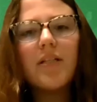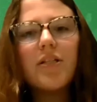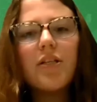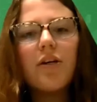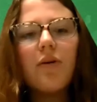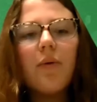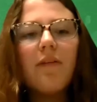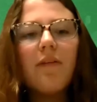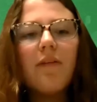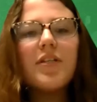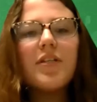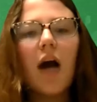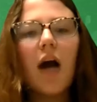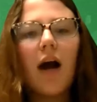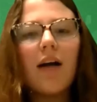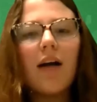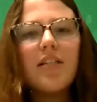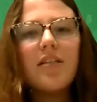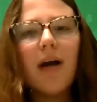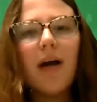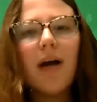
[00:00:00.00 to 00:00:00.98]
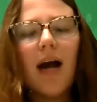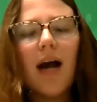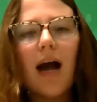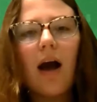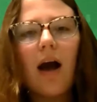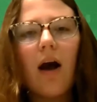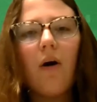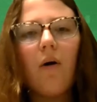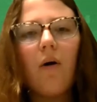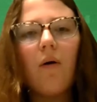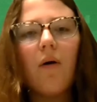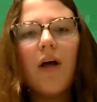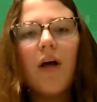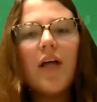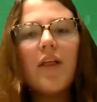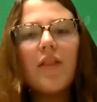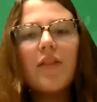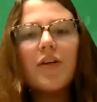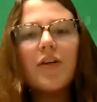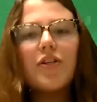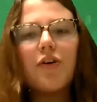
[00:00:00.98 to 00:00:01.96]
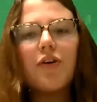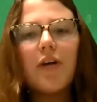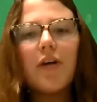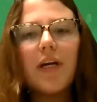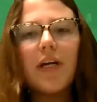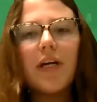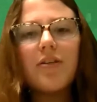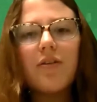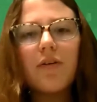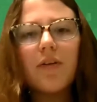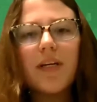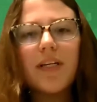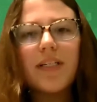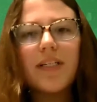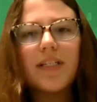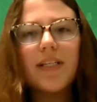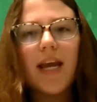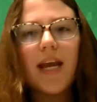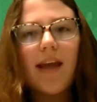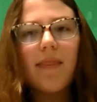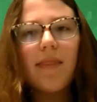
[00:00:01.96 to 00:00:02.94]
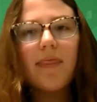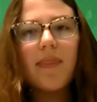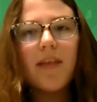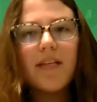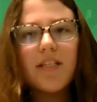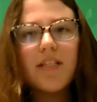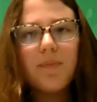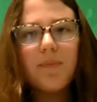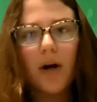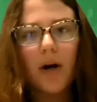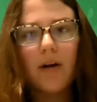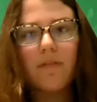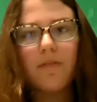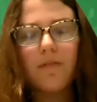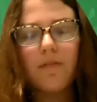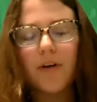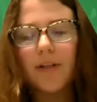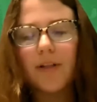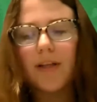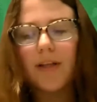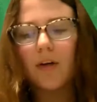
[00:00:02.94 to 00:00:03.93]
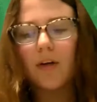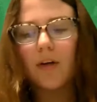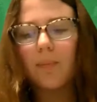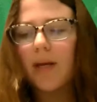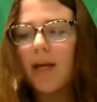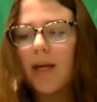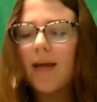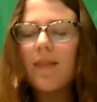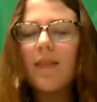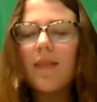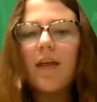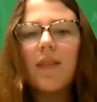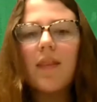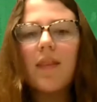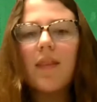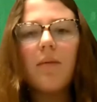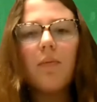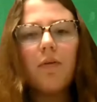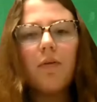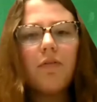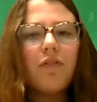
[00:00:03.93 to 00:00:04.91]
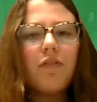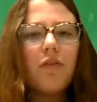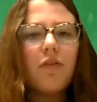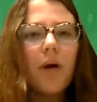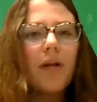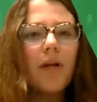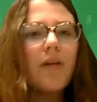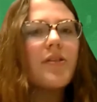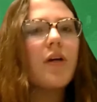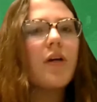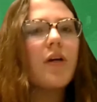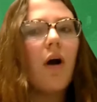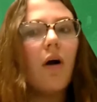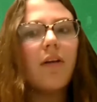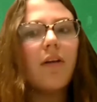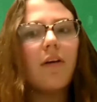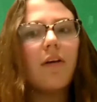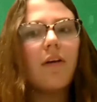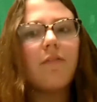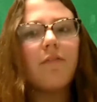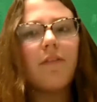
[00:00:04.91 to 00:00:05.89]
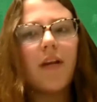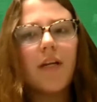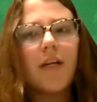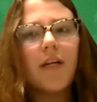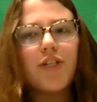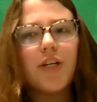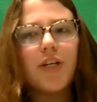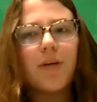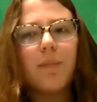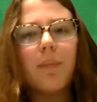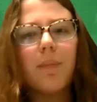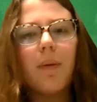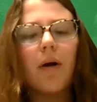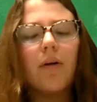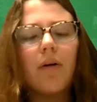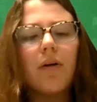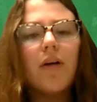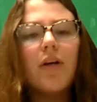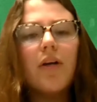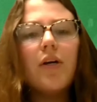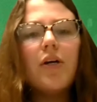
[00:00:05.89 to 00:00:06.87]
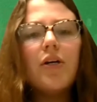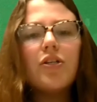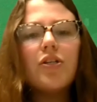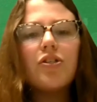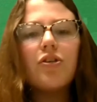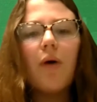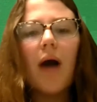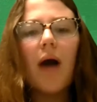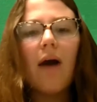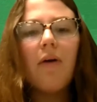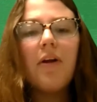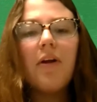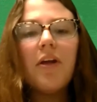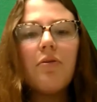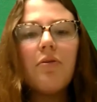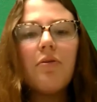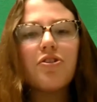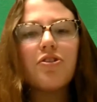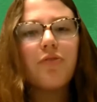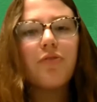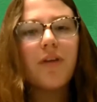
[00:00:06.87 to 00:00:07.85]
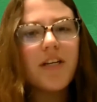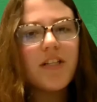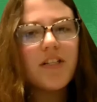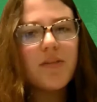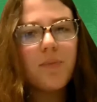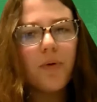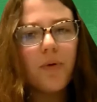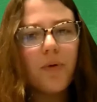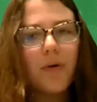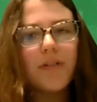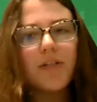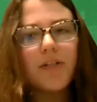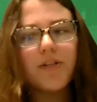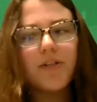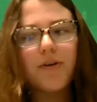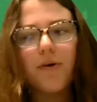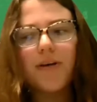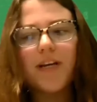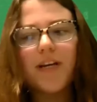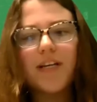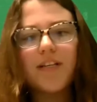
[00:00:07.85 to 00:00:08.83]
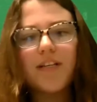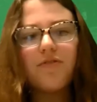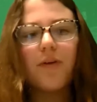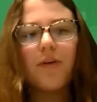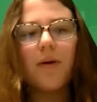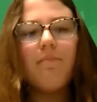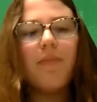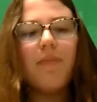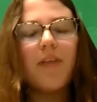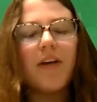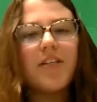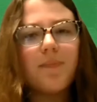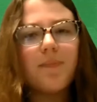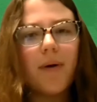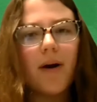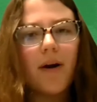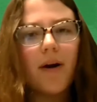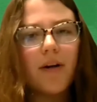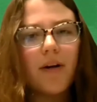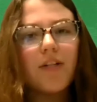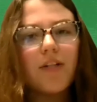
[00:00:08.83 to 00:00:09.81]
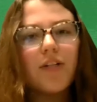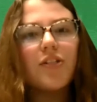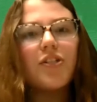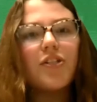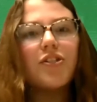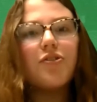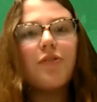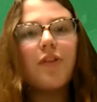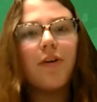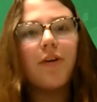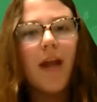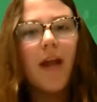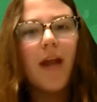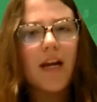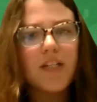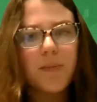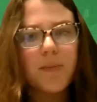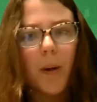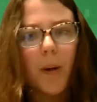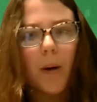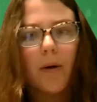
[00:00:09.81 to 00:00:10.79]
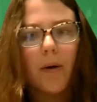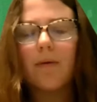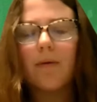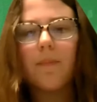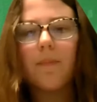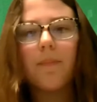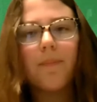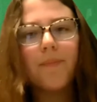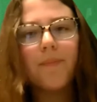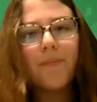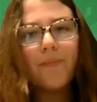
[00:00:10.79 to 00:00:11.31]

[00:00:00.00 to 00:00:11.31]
And so we've talked about how the turkeys only stay in this barn for a little bit and then they move to what is called a finishing barn. So how do you transport the turkeys from this barn to their next barn?